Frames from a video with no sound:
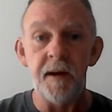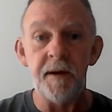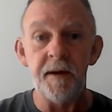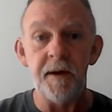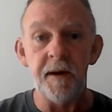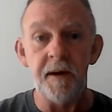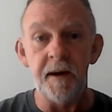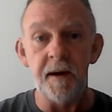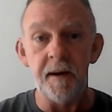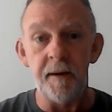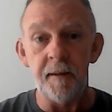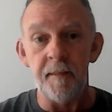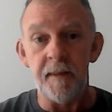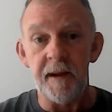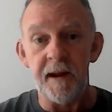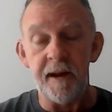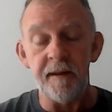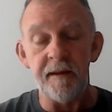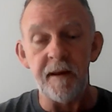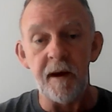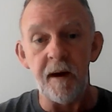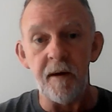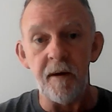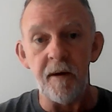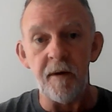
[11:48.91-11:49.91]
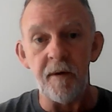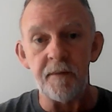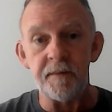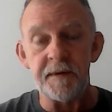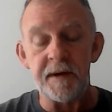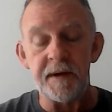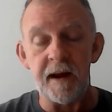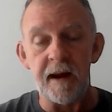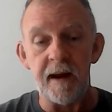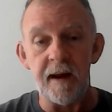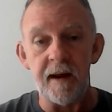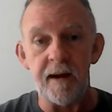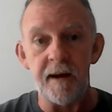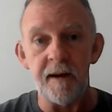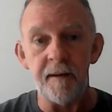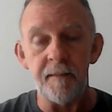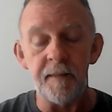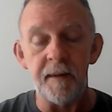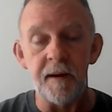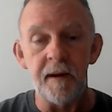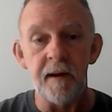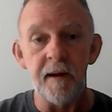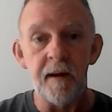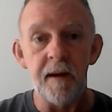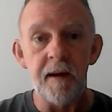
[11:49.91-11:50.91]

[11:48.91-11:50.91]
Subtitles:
you're going to be there on time,